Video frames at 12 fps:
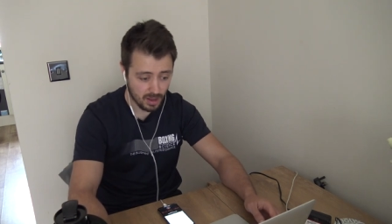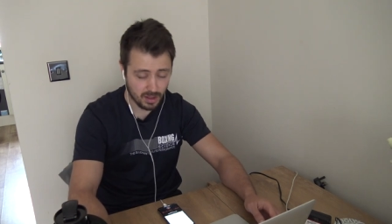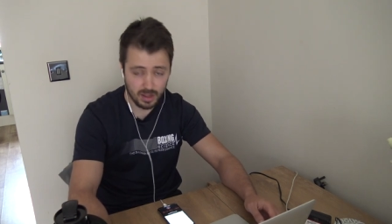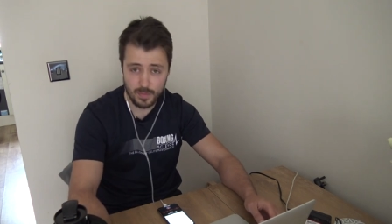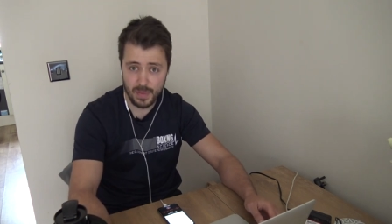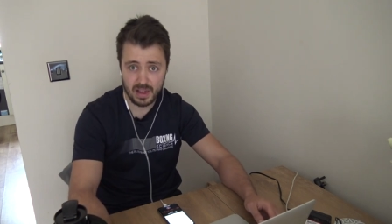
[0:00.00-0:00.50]

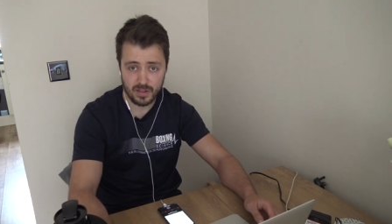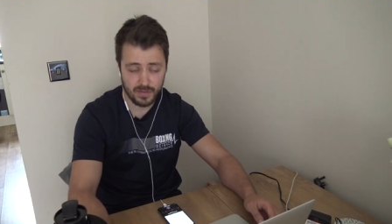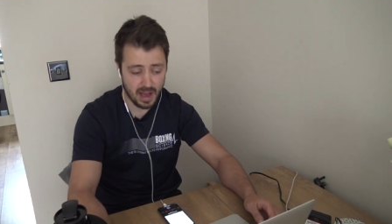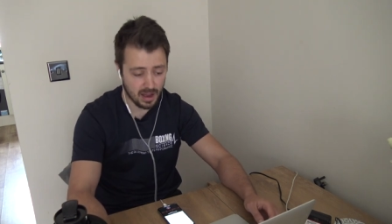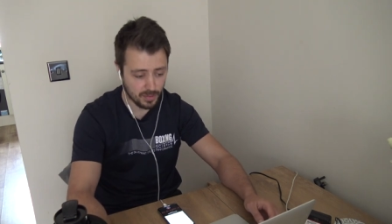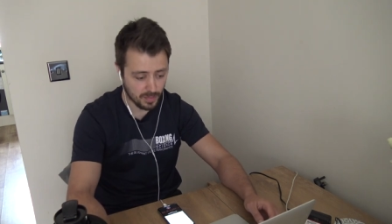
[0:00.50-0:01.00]
to the best of
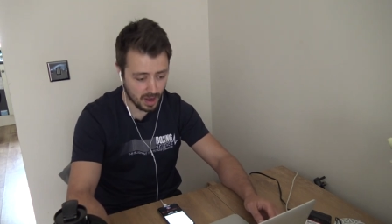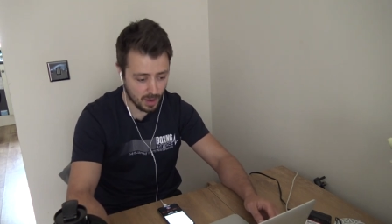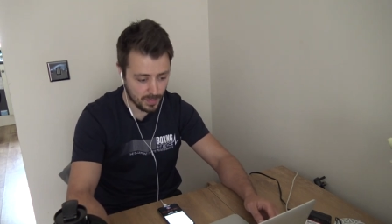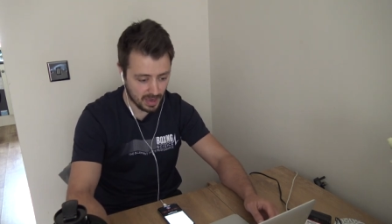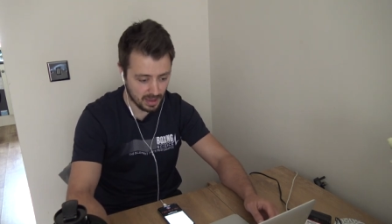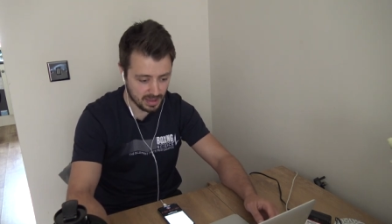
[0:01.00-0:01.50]
our
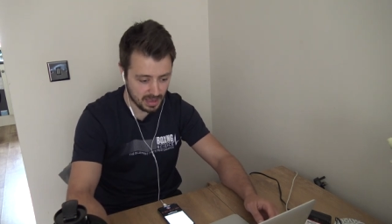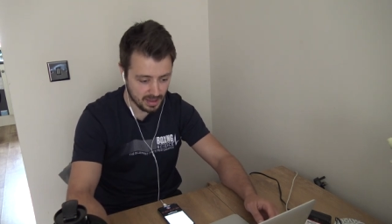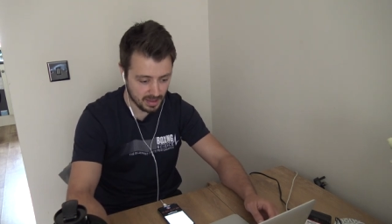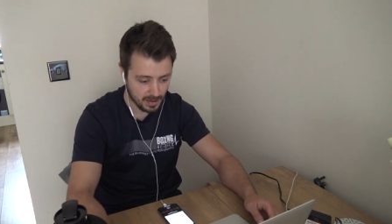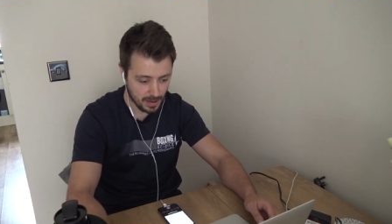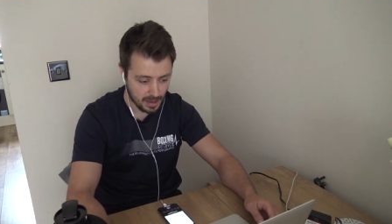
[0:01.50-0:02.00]

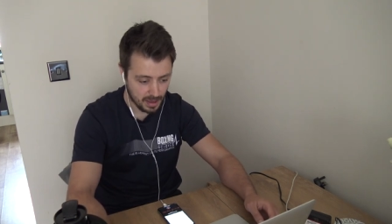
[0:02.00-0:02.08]
abilities.